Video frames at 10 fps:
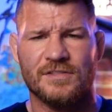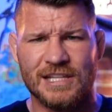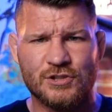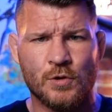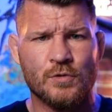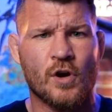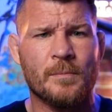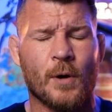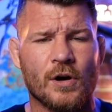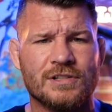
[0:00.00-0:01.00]
These two
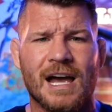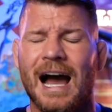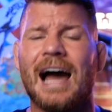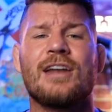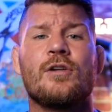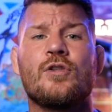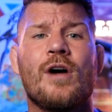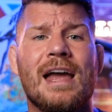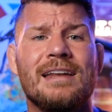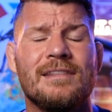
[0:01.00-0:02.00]
young boys, I don't
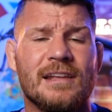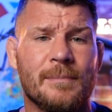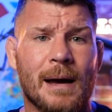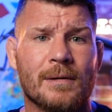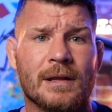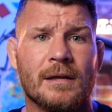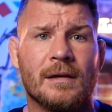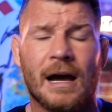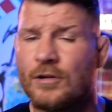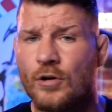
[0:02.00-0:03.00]
know anything about it.
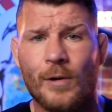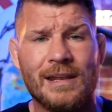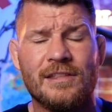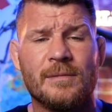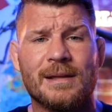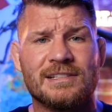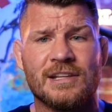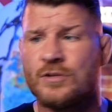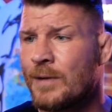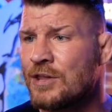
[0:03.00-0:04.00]
I don't know anything about the
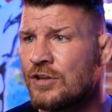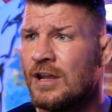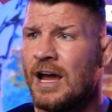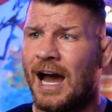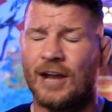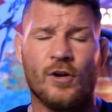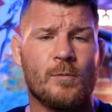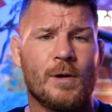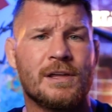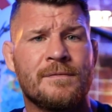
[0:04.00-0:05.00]
situation. I know
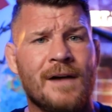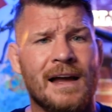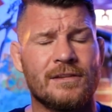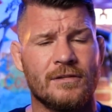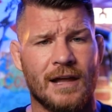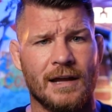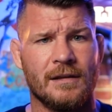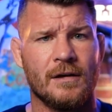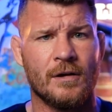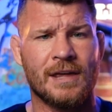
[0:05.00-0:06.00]
what you can find online,
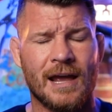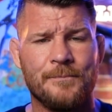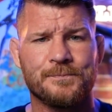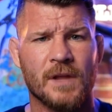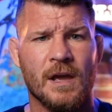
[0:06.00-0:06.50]
okay?